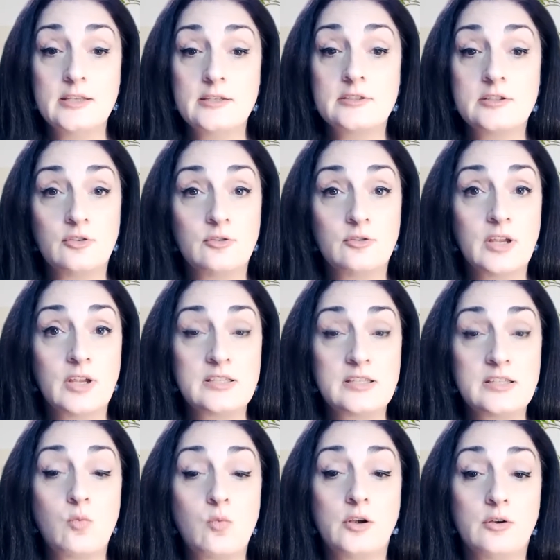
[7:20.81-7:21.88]
So it's a
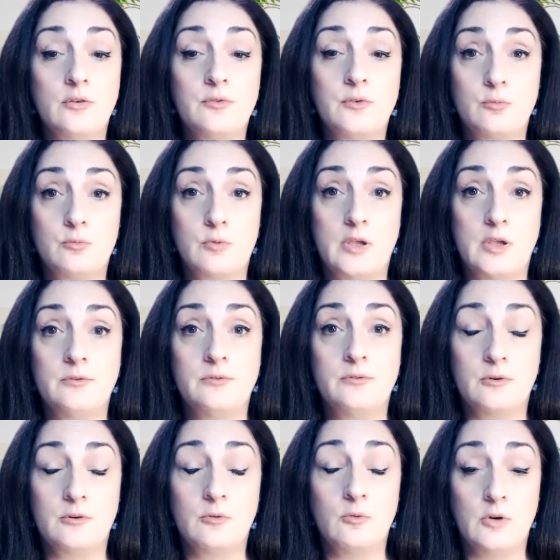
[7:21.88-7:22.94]
wonderful,
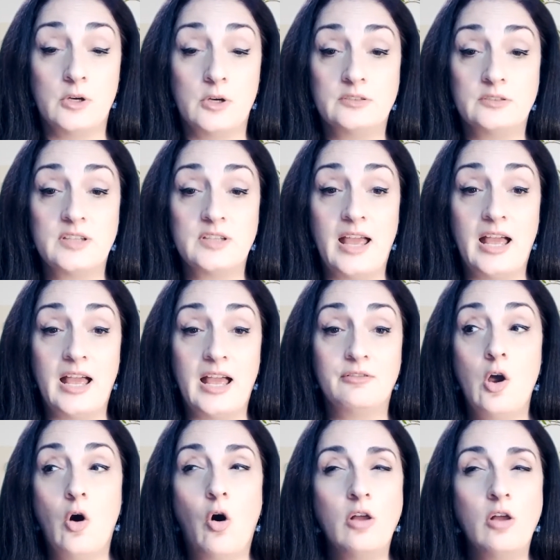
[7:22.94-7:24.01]
wonderful oil to have.
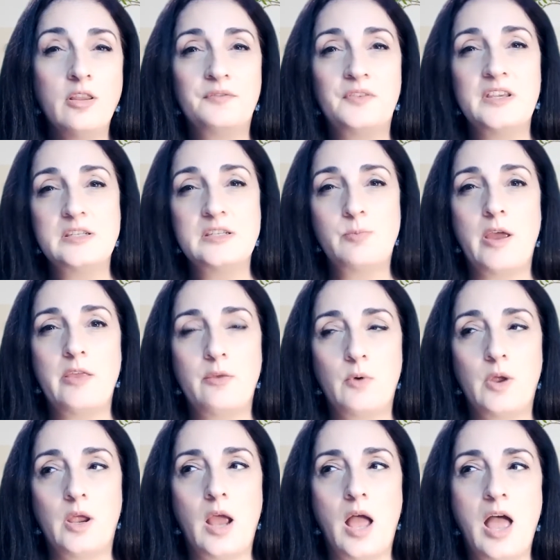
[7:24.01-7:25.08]
All of these, by the
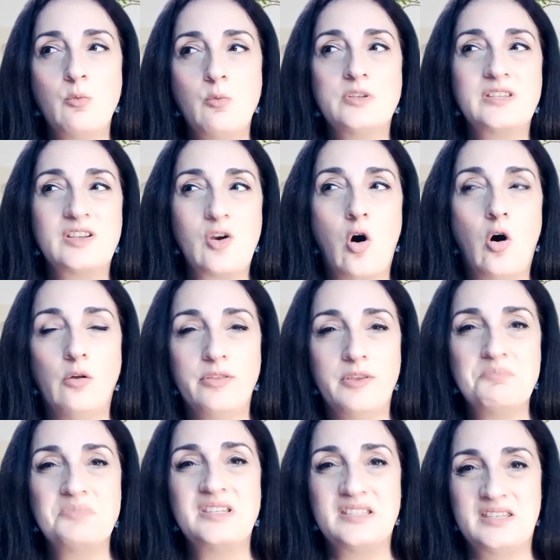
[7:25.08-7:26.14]
way, I would call
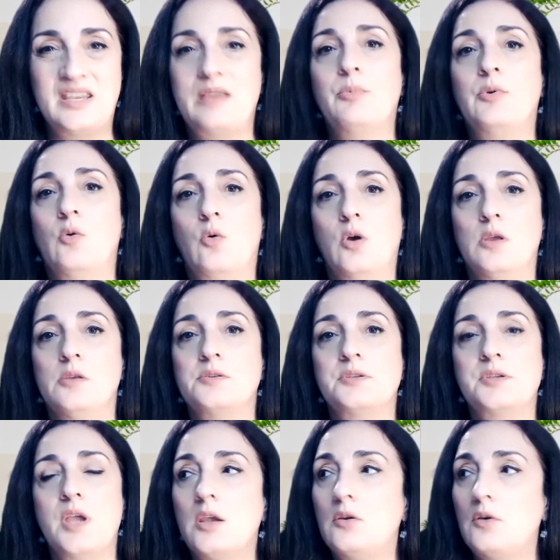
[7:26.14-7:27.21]
them staple
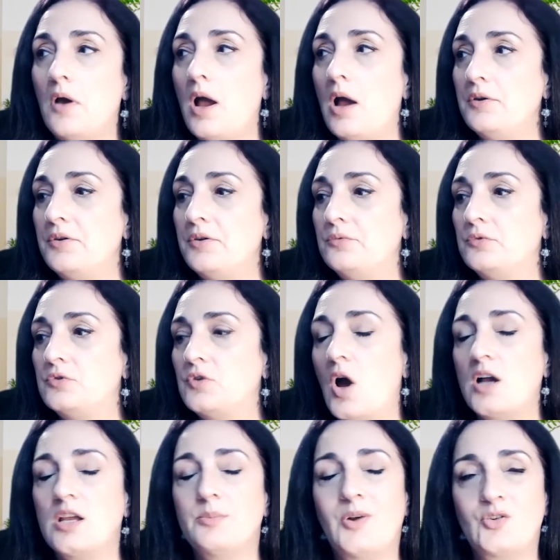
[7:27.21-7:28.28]
oils. You know how you
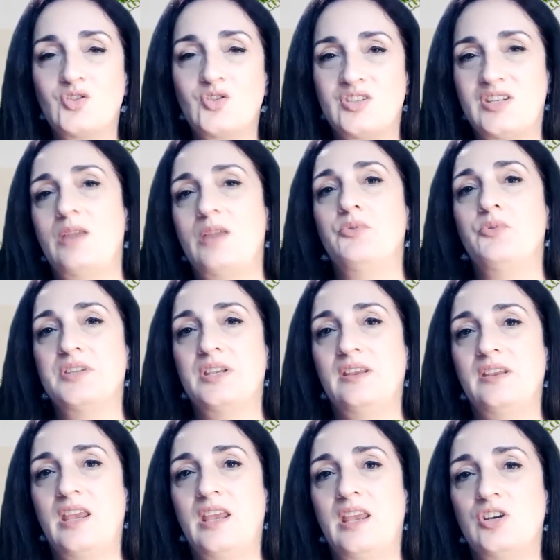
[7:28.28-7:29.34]
talk about staples in the
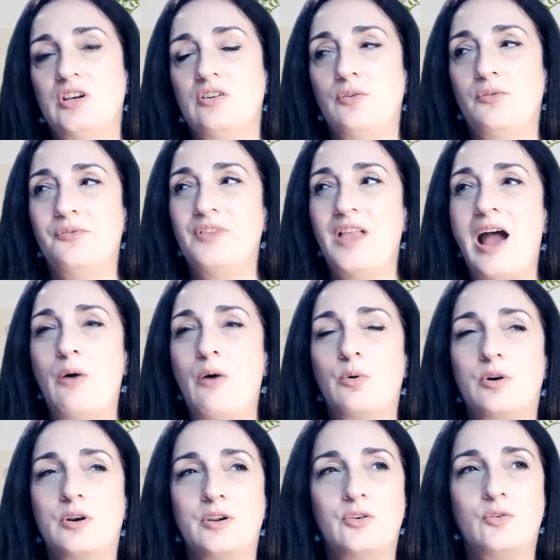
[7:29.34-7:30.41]
kitchen, your
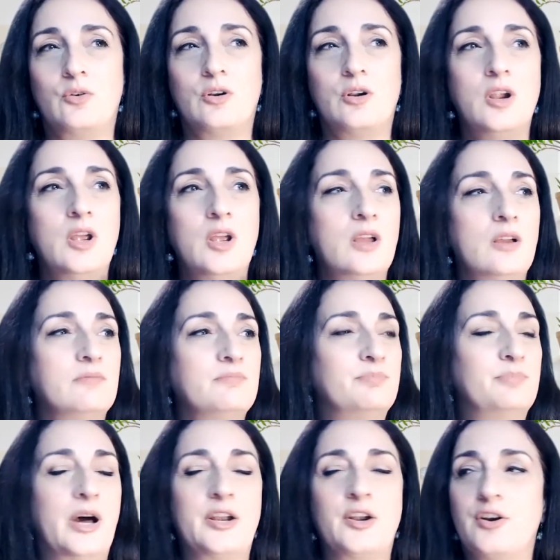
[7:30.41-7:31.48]
flour, your
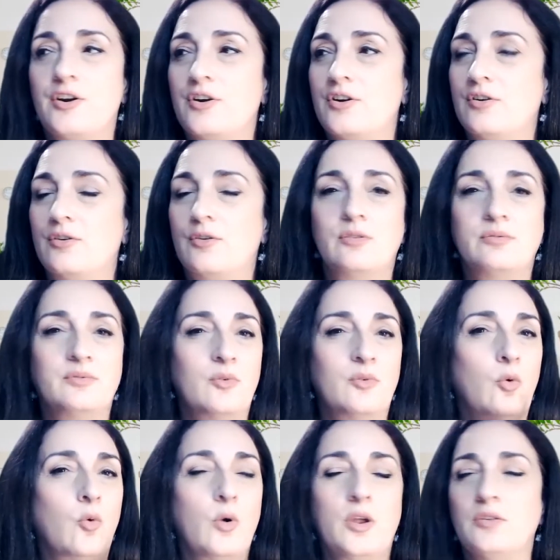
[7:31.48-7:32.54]
butter, or your
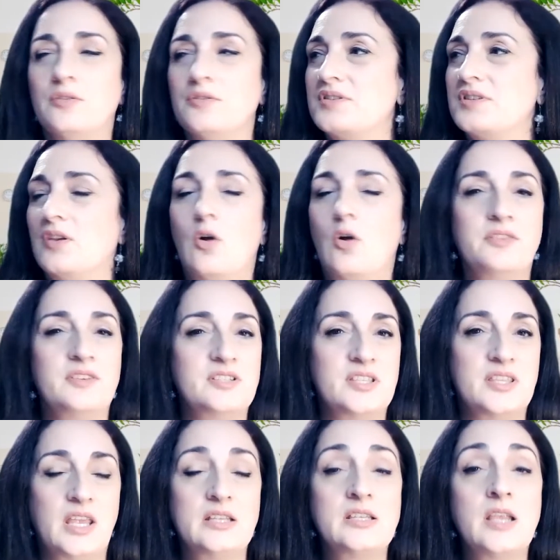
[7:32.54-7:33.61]
oils, and all these things?